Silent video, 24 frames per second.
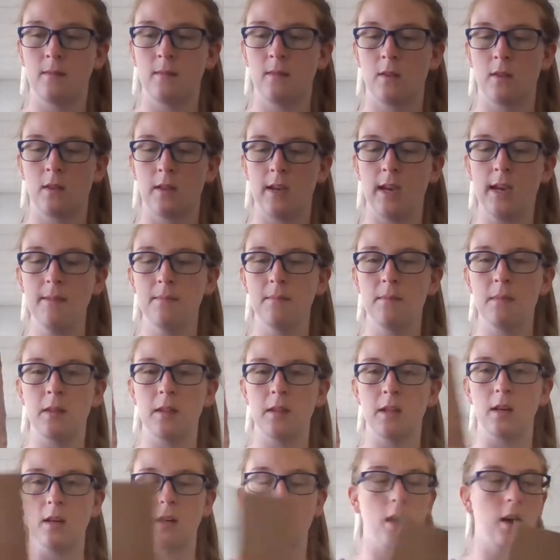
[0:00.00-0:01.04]
Okay,
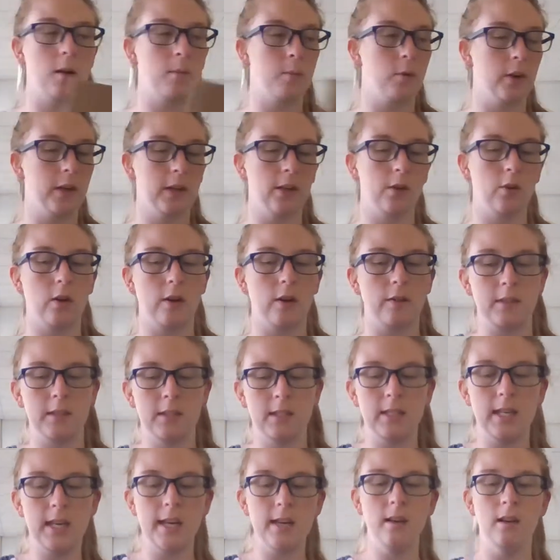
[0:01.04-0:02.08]
then our cardboard can go off to the
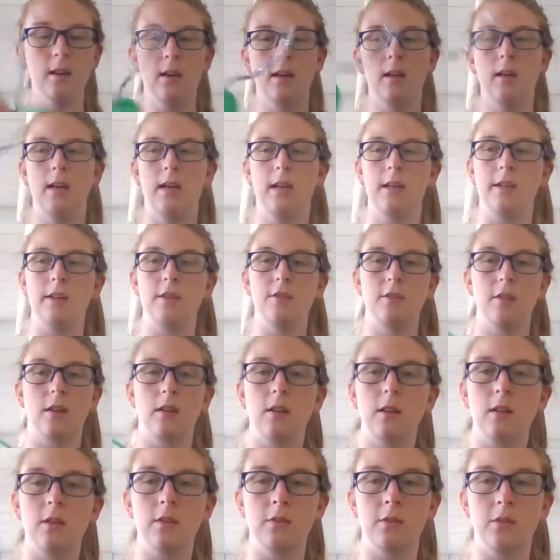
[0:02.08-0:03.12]
side, and here's our
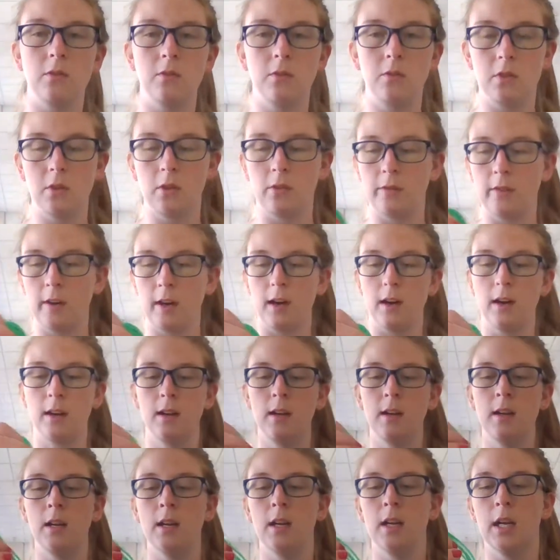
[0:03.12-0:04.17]
little dude so far.
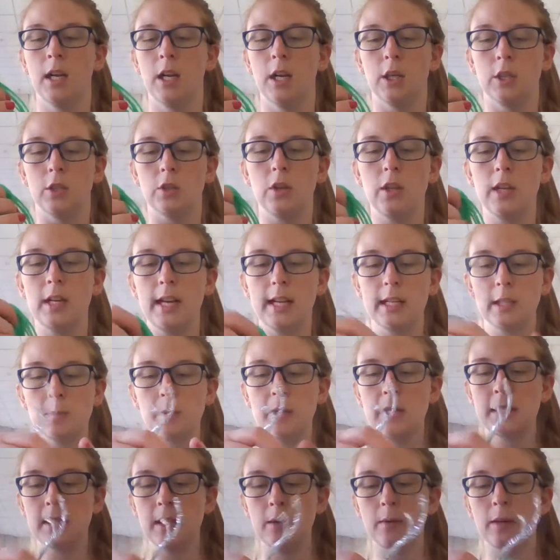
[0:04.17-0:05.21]
So the next
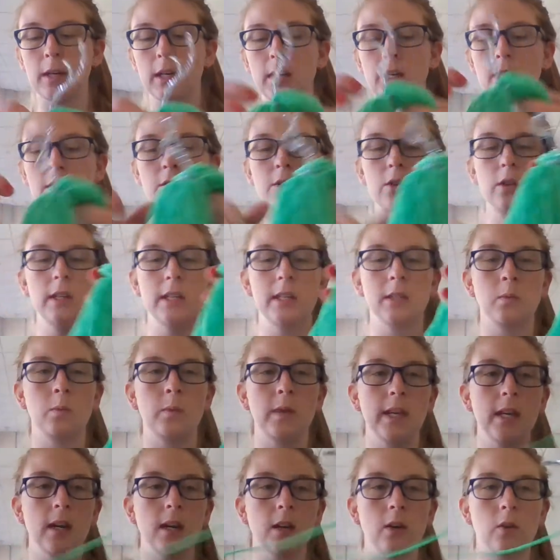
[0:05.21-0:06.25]
piece that we're going to do is
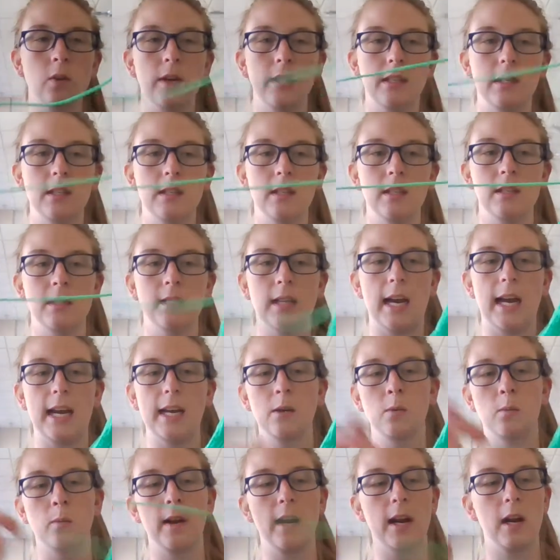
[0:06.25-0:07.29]
we are going to
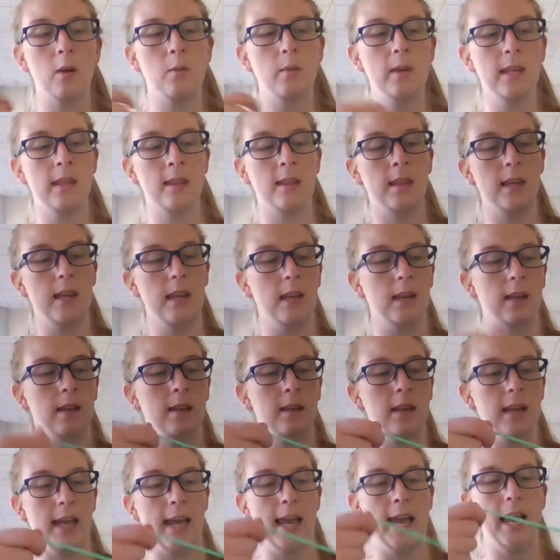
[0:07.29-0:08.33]
decide where we think
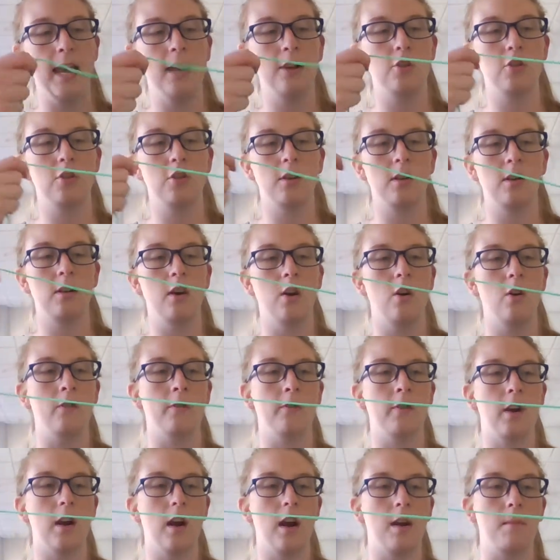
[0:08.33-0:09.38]
the head should go
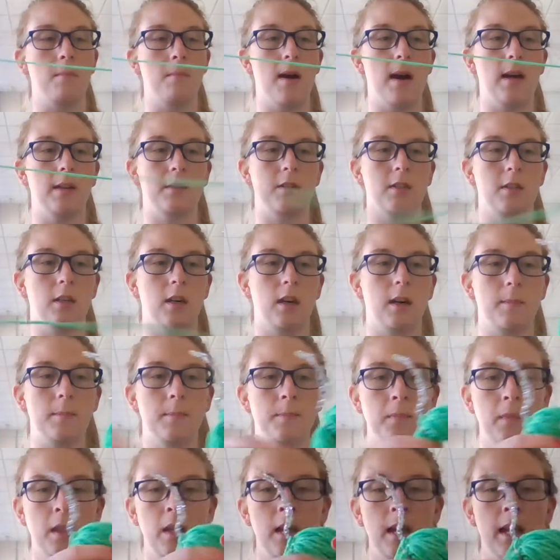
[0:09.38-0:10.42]
for our monster.
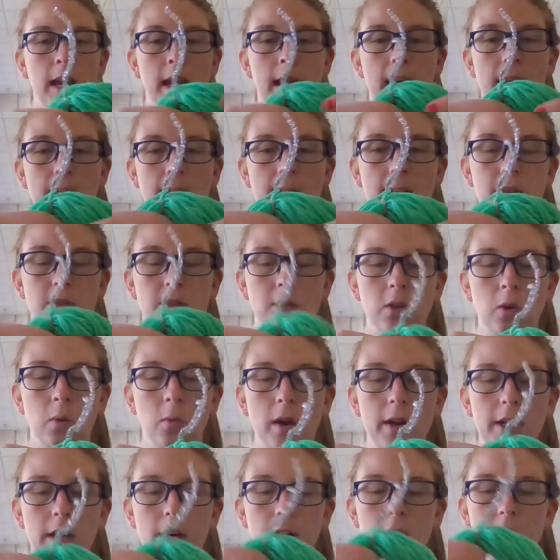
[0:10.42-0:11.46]
And so
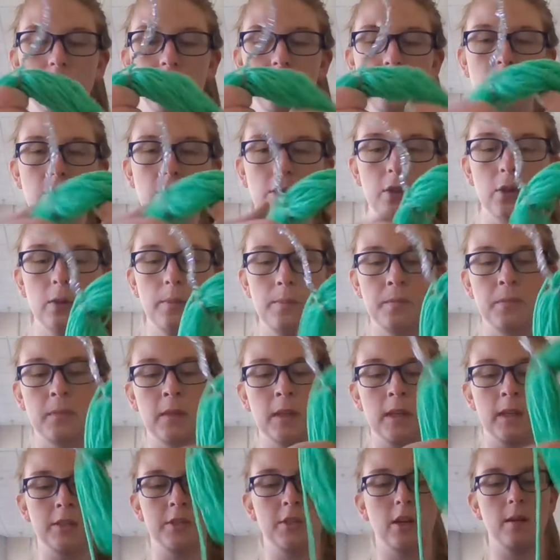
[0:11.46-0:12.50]
what you're going to do
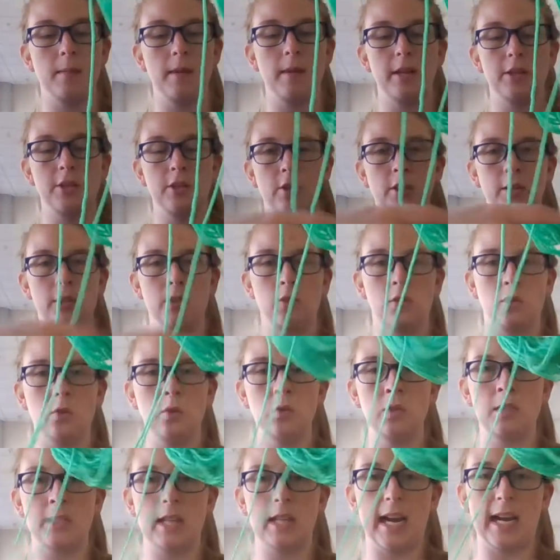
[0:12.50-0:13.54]
is you're going to make sure these
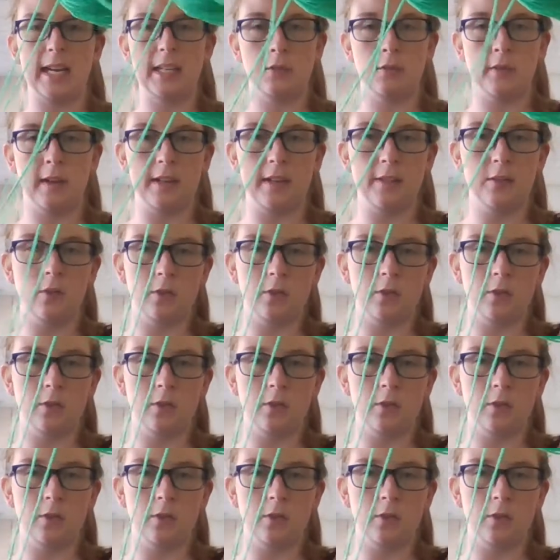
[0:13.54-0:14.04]
two sides, find those